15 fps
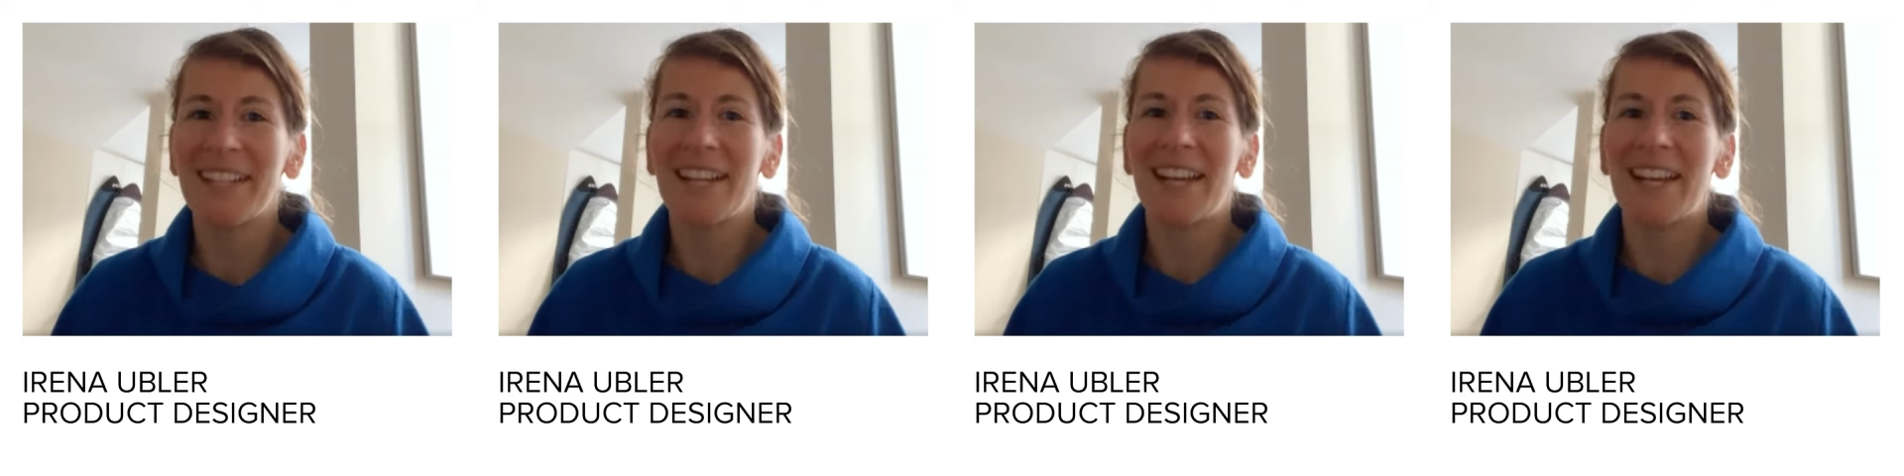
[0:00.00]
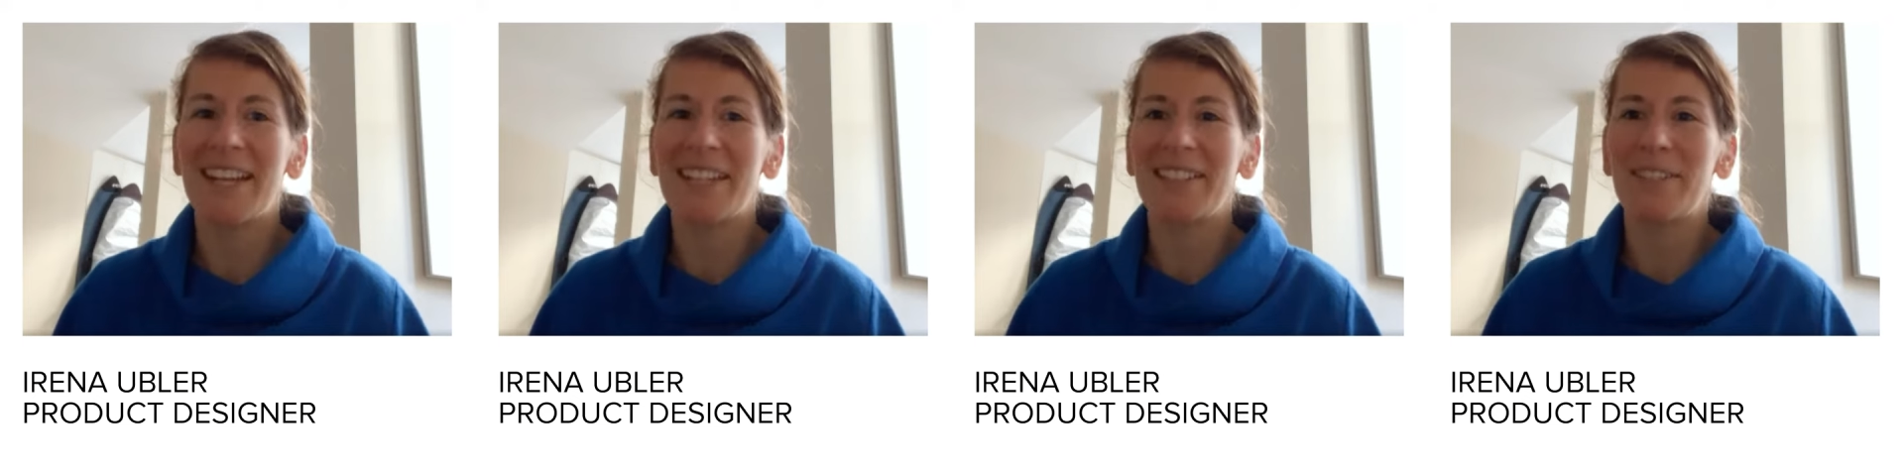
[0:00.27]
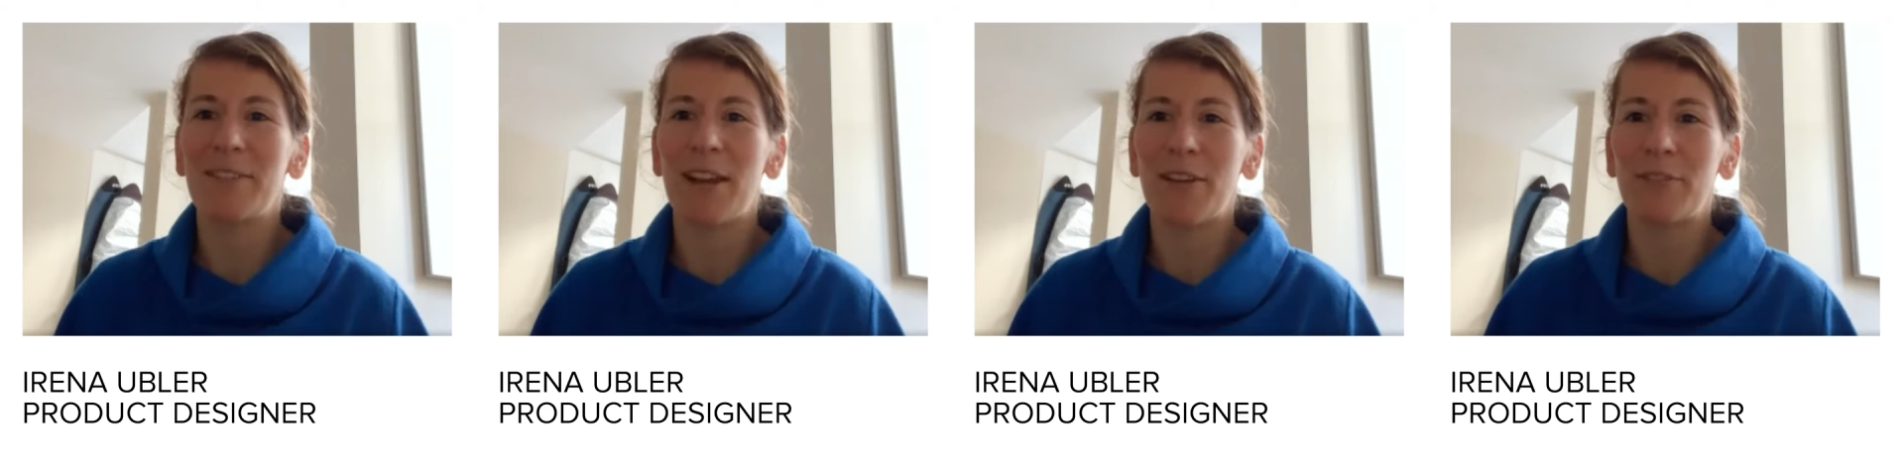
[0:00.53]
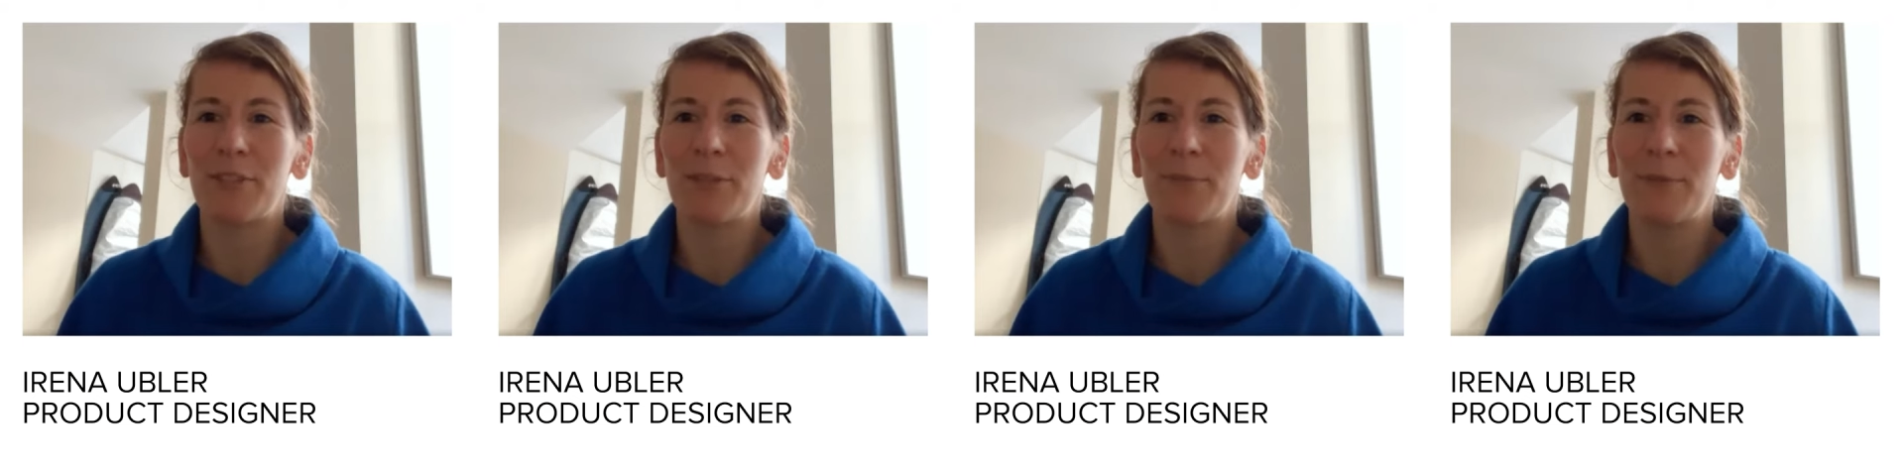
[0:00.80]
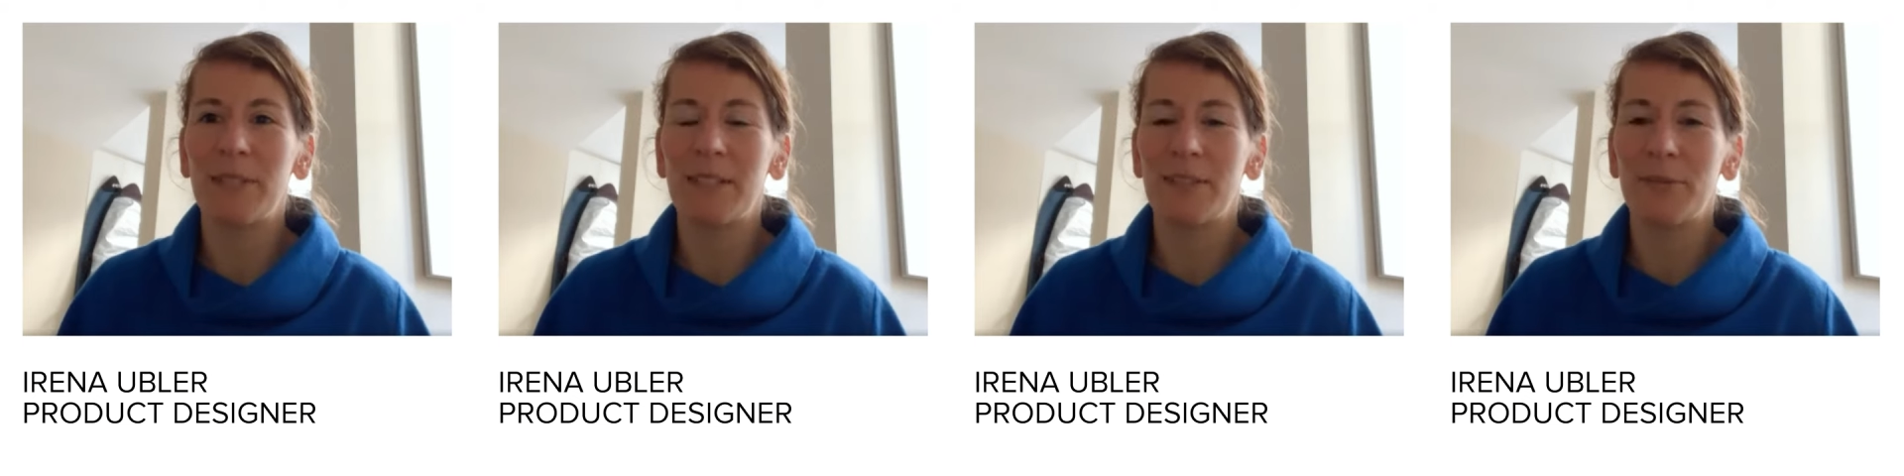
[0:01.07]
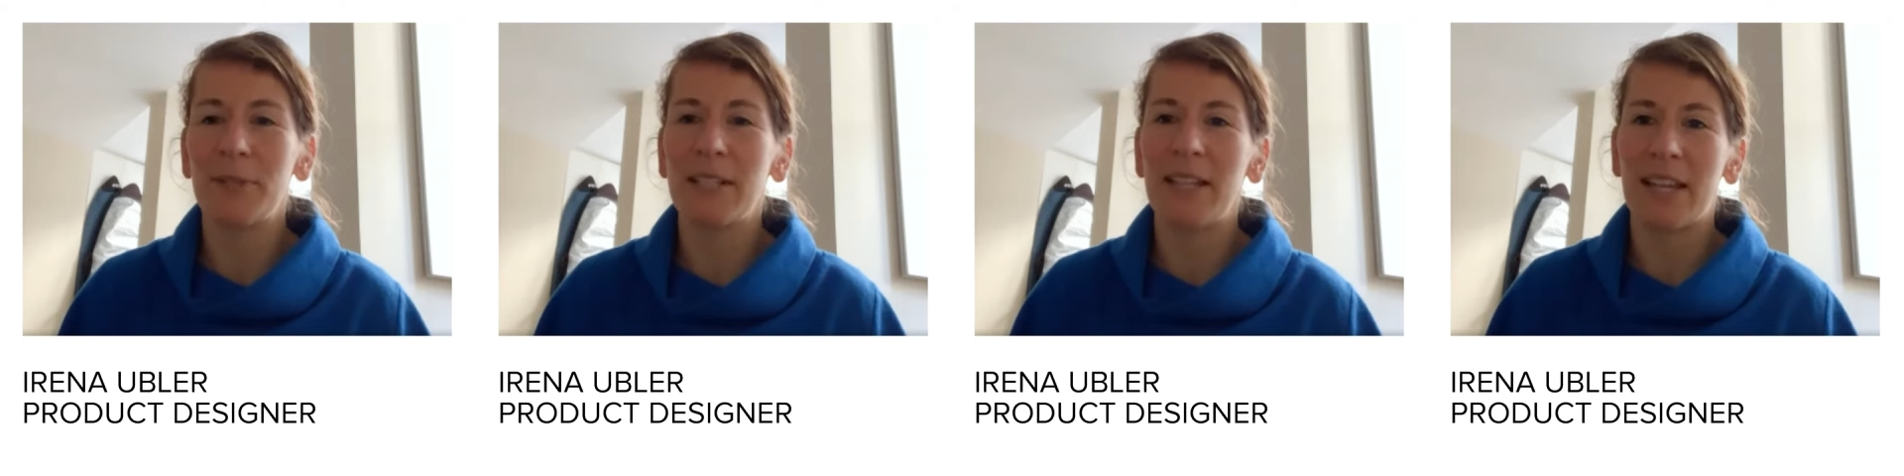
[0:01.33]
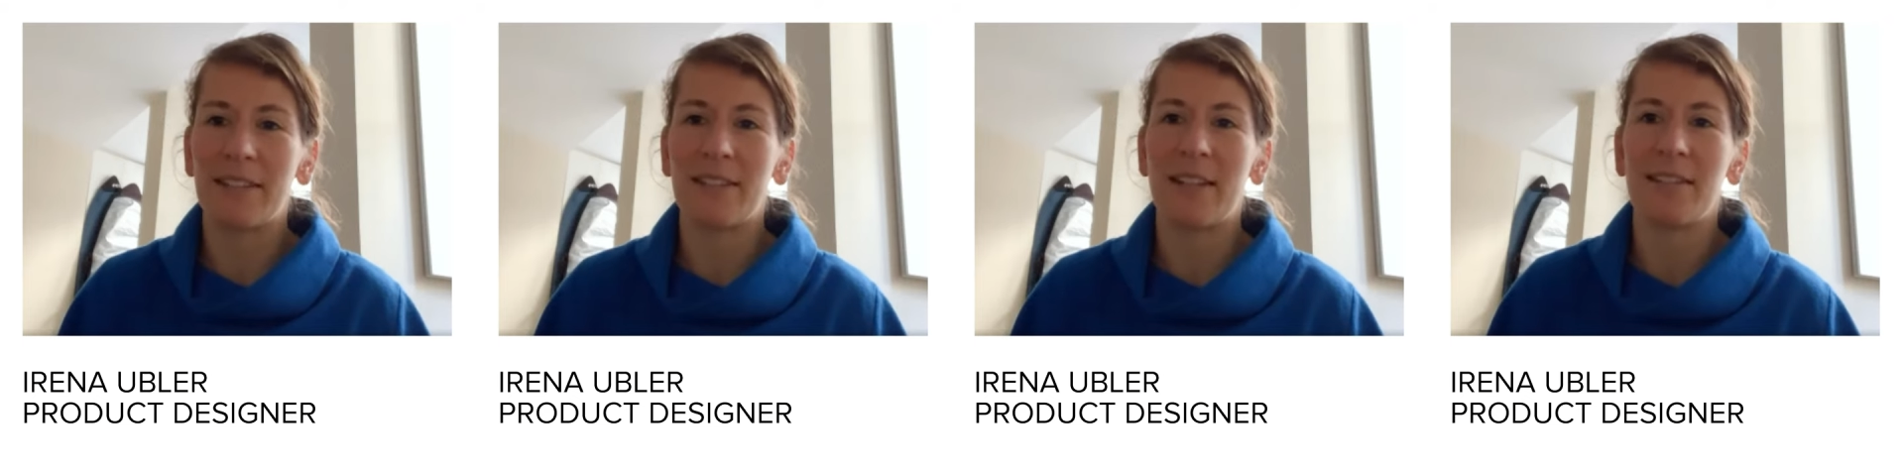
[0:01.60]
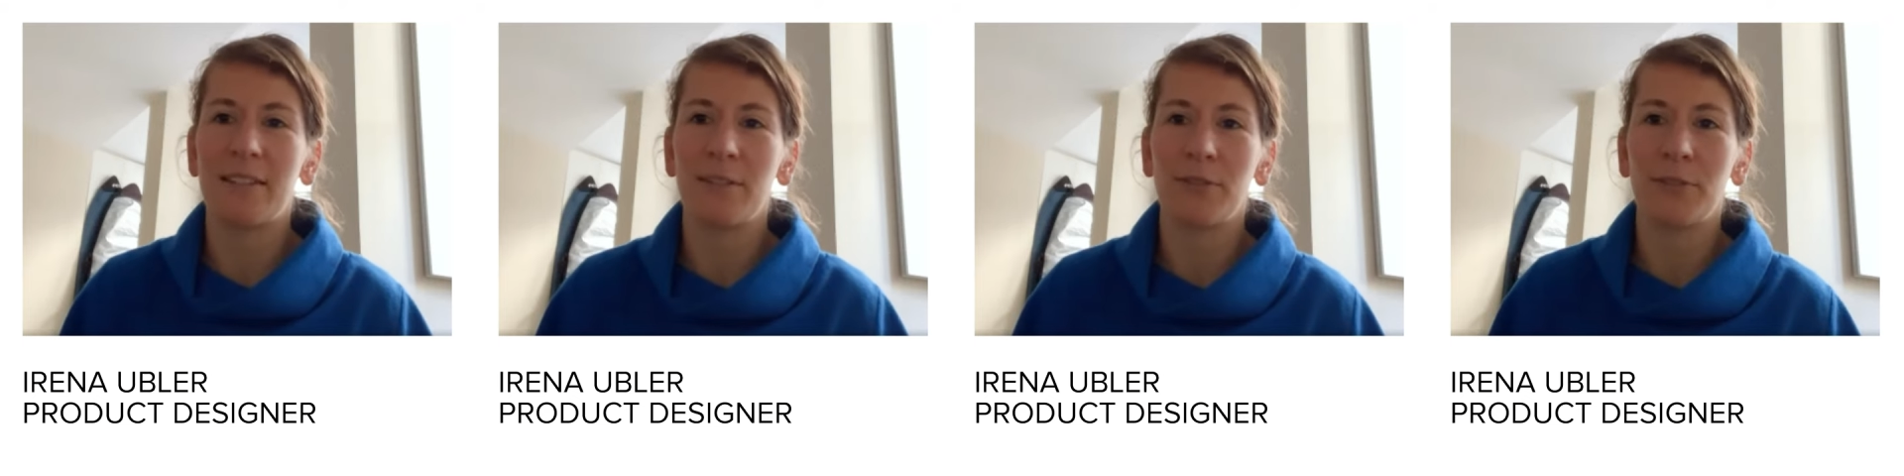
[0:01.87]
And you have to be really
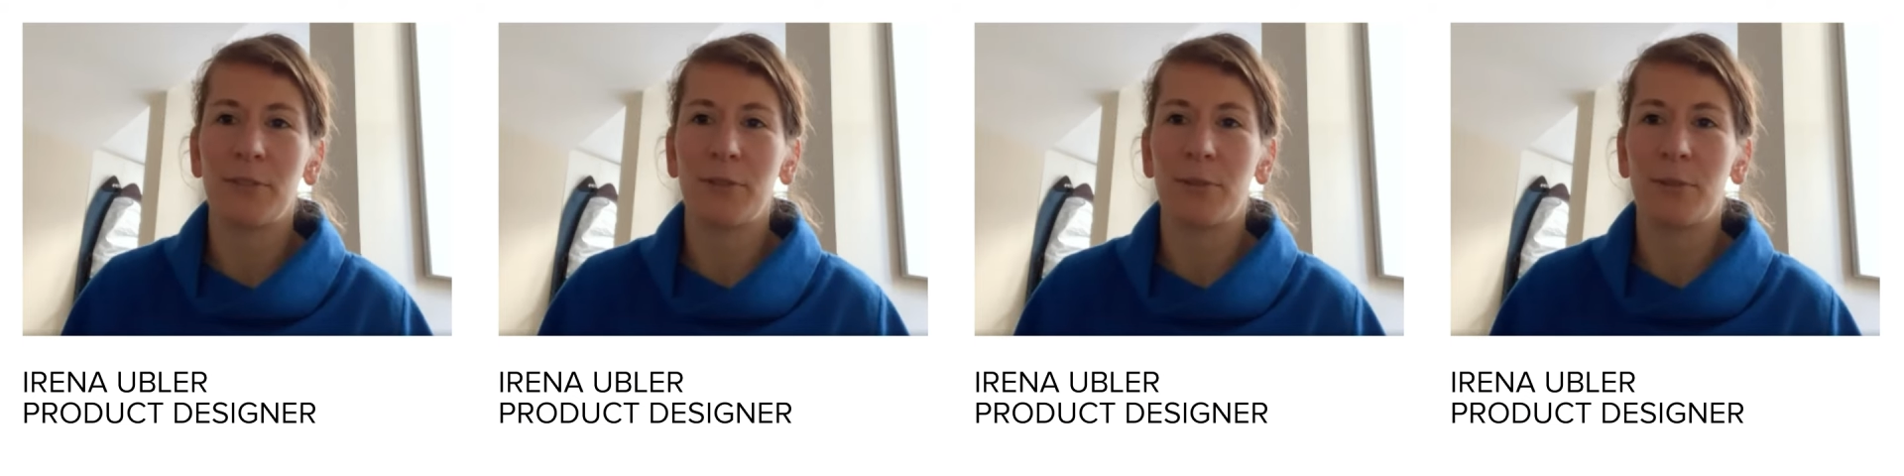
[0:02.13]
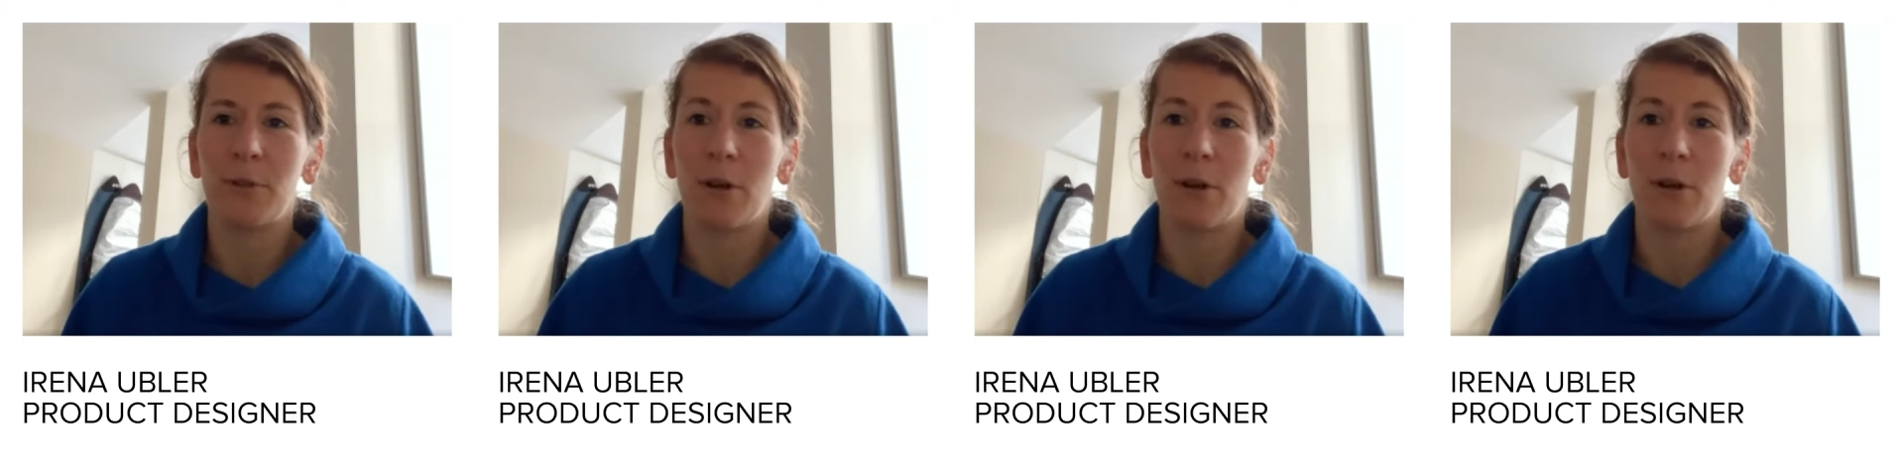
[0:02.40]
attentive to